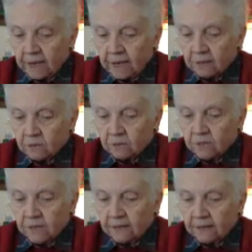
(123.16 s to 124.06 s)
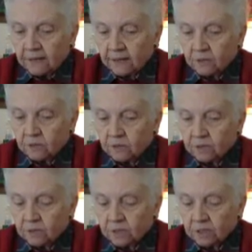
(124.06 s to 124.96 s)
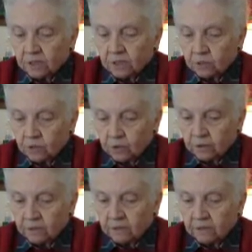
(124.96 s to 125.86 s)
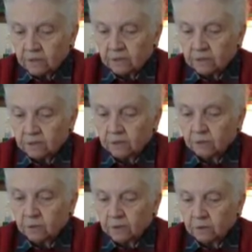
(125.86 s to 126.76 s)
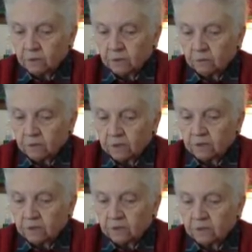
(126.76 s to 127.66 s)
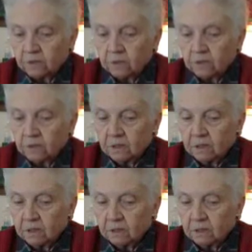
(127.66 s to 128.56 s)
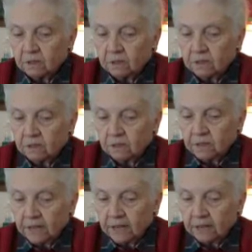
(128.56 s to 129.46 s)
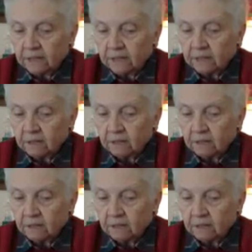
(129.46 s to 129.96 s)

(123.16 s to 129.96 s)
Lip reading: house and the house just north of us were the only ones still standing.